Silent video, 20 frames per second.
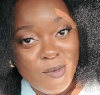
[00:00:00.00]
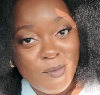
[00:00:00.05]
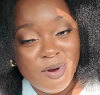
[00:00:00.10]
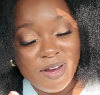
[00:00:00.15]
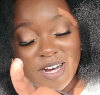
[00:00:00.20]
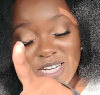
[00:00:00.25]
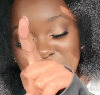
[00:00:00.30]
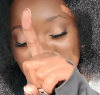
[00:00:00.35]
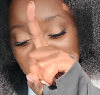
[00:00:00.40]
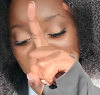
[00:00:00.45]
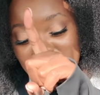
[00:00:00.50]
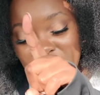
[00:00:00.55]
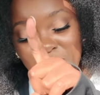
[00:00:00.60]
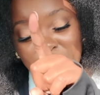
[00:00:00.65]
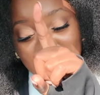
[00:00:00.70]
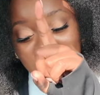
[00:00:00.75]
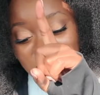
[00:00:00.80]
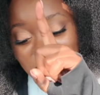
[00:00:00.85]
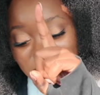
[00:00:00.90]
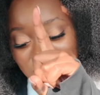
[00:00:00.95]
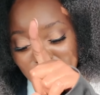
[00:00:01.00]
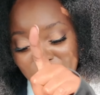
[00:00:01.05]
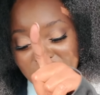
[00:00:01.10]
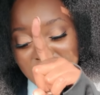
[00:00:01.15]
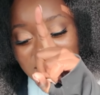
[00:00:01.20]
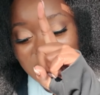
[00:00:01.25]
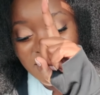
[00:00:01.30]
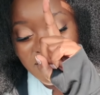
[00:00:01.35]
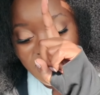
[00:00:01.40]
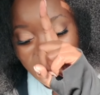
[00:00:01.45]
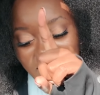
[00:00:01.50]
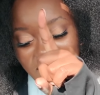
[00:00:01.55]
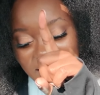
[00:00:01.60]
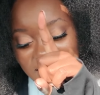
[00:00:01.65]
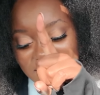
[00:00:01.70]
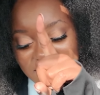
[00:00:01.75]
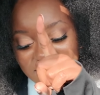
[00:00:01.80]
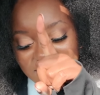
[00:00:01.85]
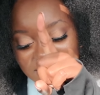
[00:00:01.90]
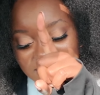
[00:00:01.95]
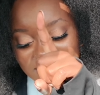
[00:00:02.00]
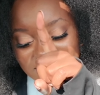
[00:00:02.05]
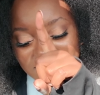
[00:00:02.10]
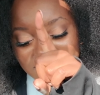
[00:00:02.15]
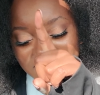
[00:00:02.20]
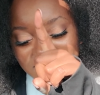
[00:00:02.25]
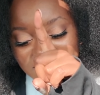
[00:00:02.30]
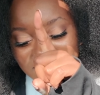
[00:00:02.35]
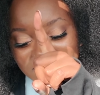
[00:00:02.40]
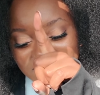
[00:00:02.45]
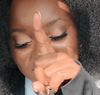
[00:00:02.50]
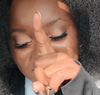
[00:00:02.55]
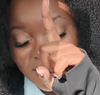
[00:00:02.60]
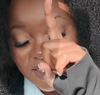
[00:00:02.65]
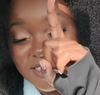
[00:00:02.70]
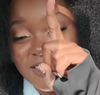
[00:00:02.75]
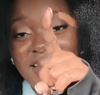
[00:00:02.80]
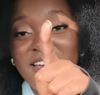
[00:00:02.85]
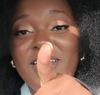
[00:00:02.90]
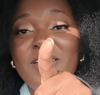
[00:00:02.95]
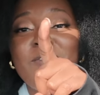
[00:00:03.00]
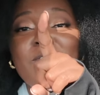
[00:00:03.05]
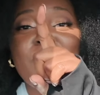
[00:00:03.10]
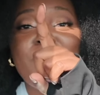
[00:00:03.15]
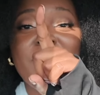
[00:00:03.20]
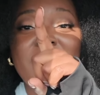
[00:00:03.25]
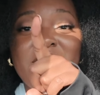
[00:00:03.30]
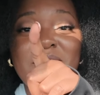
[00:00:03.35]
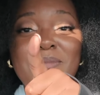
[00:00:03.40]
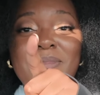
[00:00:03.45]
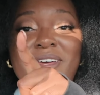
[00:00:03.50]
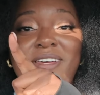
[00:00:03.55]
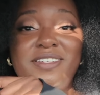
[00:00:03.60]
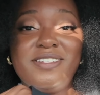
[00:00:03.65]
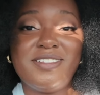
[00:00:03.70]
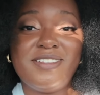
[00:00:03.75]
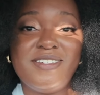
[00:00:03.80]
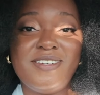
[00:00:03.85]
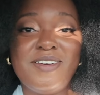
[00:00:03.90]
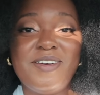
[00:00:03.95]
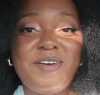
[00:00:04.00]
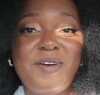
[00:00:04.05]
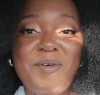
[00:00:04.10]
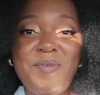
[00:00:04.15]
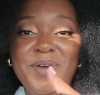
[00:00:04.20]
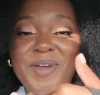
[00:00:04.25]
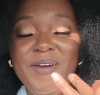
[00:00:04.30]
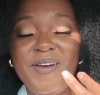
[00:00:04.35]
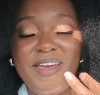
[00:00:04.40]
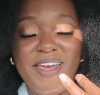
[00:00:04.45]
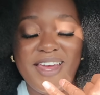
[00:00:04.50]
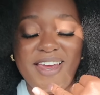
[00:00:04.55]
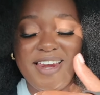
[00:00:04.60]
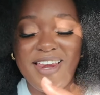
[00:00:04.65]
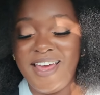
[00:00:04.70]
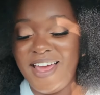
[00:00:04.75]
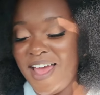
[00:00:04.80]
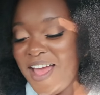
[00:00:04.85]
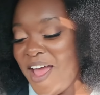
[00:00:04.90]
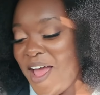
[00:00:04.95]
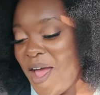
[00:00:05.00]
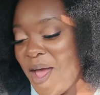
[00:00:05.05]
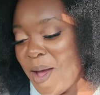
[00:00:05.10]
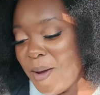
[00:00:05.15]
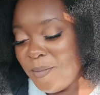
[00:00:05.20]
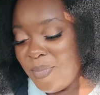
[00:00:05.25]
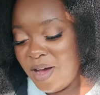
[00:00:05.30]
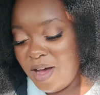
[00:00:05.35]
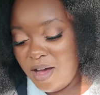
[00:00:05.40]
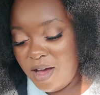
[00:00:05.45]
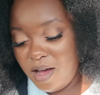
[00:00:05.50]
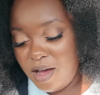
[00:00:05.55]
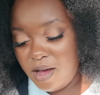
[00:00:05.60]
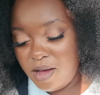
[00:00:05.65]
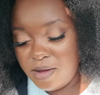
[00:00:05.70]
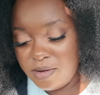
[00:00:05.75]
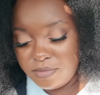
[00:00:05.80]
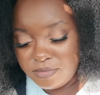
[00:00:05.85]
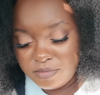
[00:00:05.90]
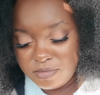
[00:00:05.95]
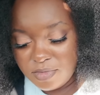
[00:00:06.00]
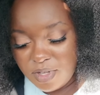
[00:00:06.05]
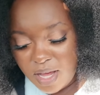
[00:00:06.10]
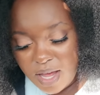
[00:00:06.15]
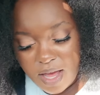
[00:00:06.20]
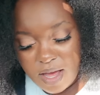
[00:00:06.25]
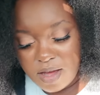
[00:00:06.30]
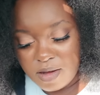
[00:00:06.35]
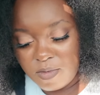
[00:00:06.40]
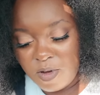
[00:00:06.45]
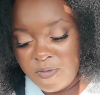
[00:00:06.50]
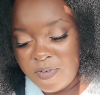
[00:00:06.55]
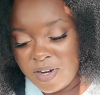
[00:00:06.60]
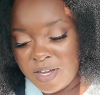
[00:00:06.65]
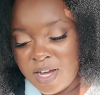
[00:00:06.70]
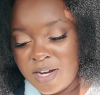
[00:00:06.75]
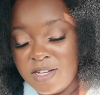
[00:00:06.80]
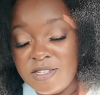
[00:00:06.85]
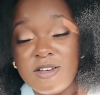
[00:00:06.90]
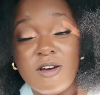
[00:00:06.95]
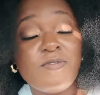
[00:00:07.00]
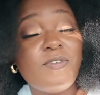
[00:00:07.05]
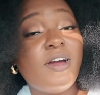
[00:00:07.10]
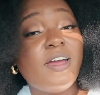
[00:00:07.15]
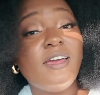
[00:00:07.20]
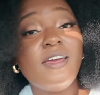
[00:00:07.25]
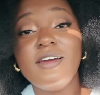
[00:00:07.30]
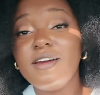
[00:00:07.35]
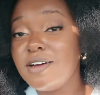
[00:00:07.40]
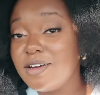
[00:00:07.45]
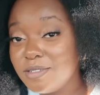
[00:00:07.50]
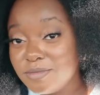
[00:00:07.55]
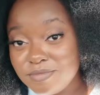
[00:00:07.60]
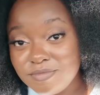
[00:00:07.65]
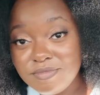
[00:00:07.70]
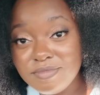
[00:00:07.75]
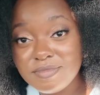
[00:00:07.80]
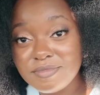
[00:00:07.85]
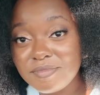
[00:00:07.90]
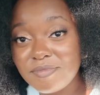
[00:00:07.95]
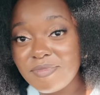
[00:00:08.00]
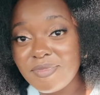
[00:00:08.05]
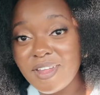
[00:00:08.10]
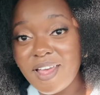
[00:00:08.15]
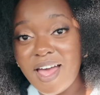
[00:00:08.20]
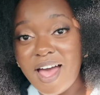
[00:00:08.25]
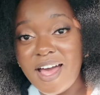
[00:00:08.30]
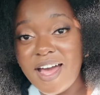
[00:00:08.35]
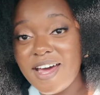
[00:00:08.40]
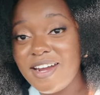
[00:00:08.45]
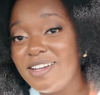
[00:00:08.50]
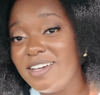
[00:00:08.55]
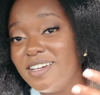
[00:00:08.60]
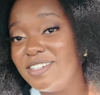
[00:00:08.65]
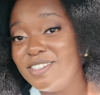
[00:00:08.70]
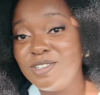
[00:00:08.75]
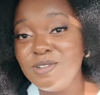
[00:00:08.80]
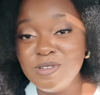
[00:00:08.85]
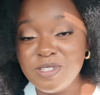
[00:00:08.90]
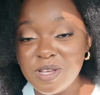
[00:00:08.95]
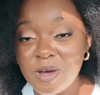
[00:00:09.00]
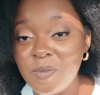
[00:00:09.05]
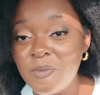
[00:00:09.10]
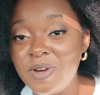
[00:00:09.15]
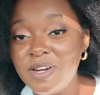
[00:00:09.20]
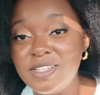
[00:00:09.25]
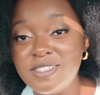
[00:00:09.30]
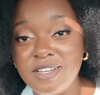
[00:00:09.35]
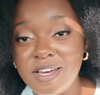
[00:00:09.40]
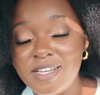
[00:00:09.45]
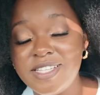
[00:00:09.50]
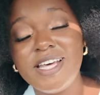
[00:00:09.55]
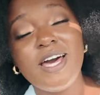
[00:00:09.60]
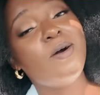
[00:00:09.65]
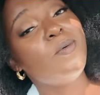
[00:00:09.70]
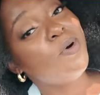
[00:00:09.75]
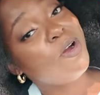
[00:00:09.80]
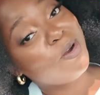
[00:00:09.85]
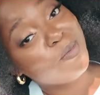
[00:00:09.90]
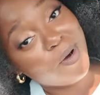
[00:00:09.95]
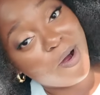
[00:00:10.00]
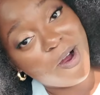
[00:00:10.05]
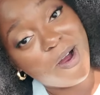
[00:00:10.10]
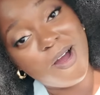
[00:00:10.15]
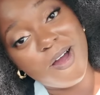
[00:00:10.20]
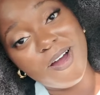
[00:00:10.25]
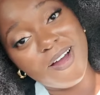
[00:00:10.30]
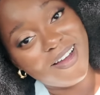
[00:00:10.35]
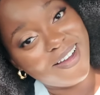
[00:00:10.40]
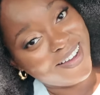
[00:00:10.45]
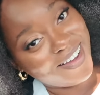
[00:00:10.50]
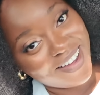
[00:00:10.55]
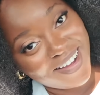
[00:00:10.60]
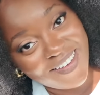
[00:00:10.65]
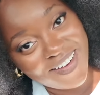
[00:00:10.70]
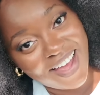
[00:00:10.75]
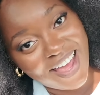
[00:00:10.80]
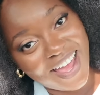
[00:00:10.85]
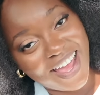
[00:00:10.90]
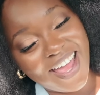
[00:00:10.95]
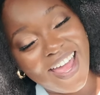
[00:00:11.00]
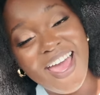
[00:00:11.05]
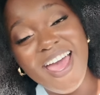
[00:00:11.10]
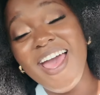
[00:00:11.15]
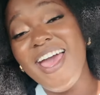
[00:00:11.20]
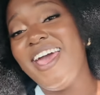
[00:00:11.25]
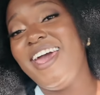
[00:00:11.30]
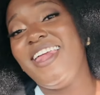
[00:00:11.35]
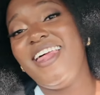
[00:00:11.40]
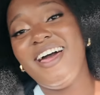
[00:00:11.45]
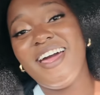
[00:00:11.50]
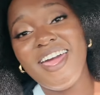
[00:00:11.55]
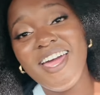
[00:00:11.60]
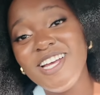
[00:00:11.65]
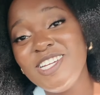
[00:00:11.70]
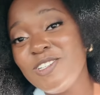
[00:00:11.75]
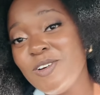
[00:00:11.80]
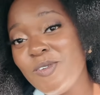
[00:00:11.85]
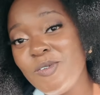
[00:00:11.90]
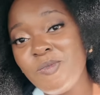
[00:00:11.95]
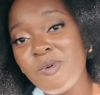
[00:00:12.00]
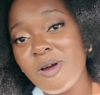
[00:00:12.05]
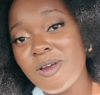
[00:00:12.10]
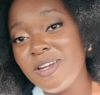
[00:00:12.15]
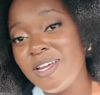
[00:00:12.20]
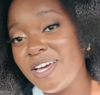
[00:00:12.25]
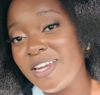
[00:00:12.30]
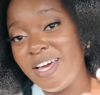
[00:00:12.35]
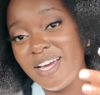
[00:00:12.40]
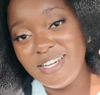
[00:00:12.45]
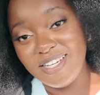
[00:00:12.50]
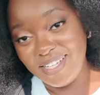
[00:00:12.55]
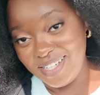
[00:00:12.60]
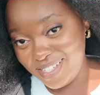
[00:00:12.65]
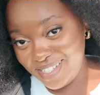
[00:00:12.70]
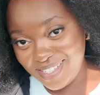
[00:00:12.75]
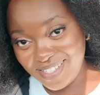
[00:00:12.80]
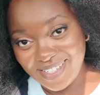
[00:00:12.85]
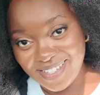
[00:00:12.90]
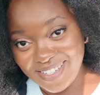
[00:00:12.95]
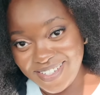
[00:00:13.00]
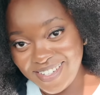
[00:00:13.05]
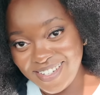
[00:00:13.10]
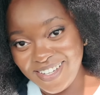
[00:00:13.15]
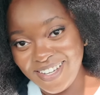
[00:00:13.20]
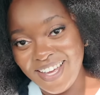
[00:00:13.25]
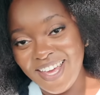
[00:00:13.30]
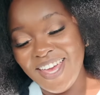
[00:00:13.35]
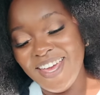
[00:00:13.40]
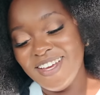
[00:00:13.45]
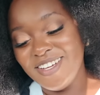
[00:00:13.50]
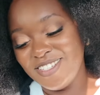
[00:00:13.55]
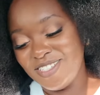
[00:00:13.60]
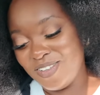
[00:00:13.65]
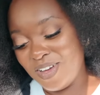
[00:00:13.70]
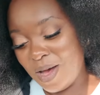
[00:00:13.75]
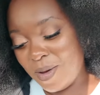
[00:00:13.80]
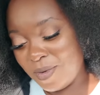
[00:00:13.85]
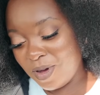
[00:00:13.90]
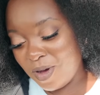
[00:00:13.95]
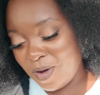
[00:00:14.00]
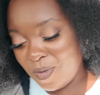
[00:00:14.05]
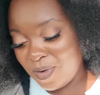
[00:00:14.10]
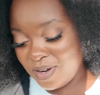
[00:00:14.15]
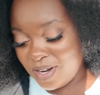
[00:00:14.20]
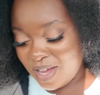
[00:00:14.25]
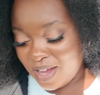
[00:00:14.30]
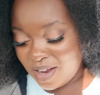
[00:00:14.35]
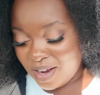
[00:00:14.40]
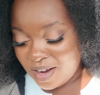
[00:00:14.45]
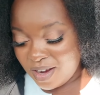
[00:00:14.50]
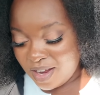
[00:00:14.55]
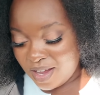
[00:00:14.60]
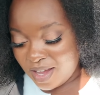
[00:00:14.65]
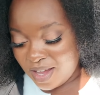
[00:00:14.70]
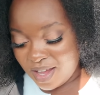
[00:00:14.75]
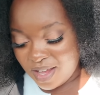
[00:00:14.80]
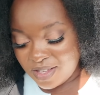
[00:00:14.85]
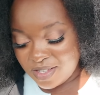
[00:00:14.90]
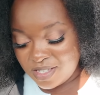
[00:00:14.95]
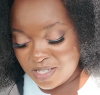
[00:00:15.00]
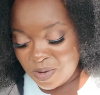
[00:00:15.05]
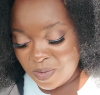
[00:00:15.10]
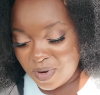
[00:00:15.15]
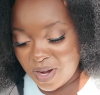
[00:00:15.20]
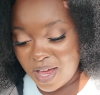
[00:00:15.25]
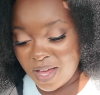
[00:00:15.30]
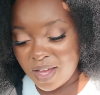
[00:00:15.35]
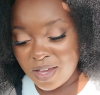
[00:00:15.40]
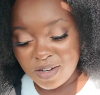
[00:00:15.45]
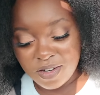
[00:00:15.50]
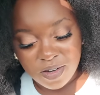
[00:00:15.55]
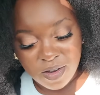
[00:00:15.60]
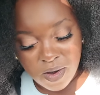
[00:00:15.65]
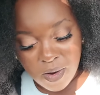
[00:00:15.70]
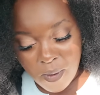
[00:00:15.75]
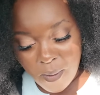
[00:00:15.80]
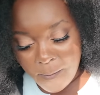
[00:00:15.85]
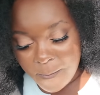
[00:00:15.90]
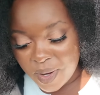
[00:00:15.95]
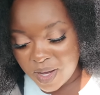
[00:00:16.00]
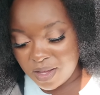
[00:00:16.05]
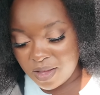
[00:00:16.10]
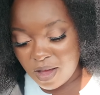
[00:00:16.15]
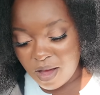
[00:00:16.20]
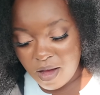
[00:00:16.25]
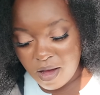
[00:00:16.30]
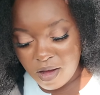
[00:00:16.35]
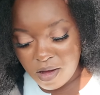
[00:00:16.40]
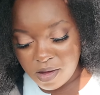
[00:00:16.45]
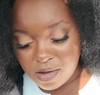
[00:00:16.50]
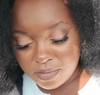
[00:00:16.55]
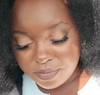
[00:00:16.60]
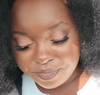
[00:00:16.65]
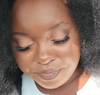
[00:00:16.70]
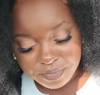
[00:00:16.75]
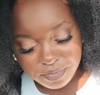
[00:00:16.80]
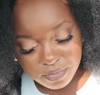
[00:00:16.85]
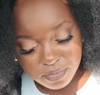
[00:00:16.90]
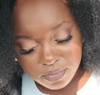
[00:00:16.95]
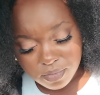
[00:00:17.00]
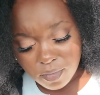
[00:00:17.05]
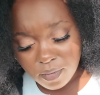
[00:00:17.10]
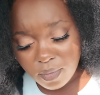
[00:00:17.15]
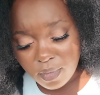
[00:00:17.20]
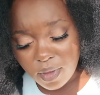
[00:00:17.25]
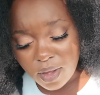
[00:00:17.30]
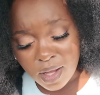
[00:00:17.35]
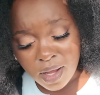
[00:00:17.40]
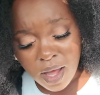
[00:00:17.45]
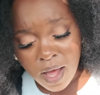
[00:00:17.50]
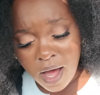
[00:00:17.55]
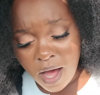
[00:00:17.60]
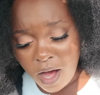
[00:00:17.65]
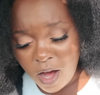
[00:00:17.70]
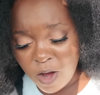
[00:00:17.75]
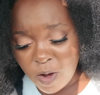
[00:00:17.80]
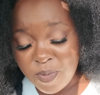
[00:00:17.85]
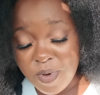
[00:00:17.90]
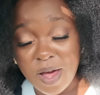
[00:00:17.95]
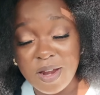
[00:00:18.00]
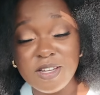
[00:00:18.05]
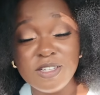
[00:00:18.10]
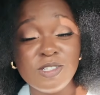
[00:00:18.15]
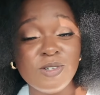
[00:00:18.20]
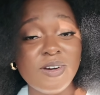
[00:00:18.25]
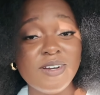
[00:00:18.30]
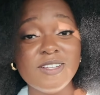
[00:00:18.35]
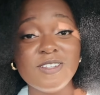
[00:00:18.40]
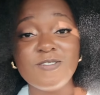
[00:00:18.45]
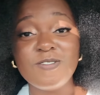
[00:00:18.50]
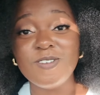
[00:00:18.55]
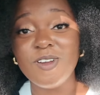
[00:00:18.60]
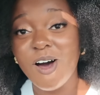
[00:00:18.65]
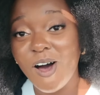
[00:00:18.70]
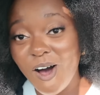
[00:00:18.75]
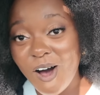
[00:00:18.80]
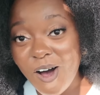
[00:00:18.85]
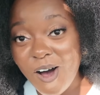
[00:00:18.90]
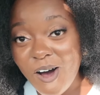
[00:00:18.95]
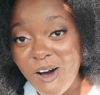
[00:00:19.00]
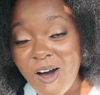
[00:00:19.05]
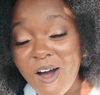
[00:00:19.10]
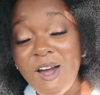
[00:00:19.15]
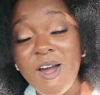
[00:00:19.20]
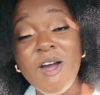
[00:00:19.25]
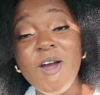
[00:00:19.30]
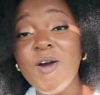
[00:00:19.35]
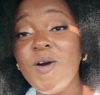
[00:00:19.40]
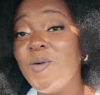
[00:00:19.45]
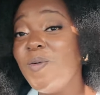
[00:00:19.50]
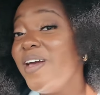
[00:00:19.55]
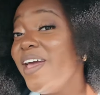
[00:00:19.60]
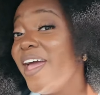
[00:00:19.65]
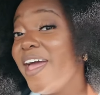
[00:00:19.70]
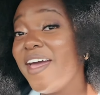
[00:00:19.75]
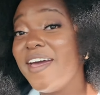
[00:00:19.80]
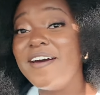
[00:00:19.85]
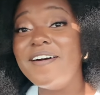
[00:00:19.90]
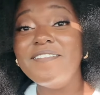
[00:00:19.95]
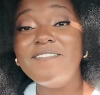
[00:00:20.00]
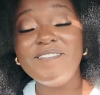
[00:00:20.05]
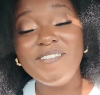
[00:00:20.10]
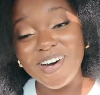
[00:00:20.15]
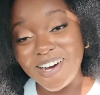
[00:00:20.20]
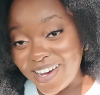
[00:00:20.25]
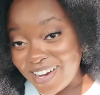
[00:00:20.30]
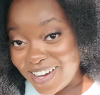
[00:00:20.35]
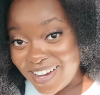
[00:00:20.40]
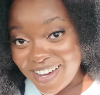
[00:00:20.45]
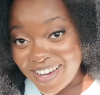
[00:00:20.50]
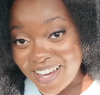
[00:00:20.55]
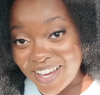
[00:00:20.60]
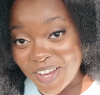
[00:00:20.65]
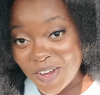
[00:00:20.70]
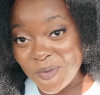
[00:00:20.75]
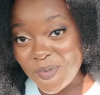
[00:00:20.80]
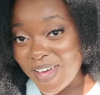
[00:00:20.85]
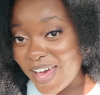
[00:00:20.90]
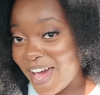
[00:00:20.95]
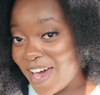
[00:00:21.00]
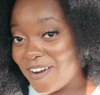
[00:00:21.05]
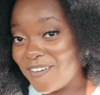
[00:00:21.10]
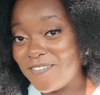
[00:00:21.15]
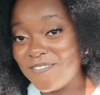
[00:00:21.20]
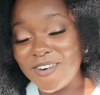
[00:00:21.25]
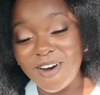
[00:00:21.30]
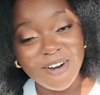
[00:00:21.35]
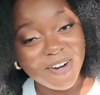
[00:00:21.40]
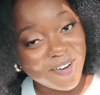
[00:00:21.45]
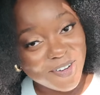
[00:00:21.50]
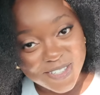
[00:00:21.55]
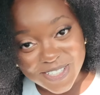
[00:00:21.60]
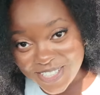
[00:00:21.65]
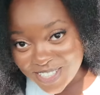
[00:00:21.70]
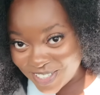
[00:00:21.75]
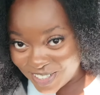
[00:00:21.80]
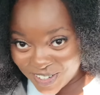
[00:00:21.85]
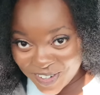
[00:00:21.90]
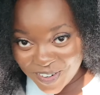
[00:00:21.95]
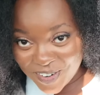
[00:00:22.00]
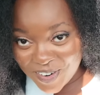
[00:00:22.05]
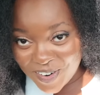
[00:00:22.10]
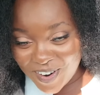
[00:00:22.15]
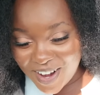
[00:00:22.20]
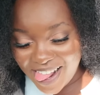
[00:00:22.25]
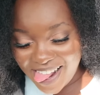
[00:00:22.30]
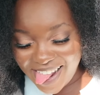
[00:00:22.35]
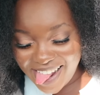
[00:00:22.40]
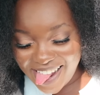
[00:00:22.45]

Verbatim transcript: Because when two or three are gathered, then he will be in the midst. Period. But yeah, we finna cut this off right here. I gotta do something with this hair because I gotta work tomorrow. Okay? And I can't show up to work looking like this. So I'm go in there and see what I can do. But y'all, I hope y'all enjoyed this vlog. We had fun. We had a photo shoot.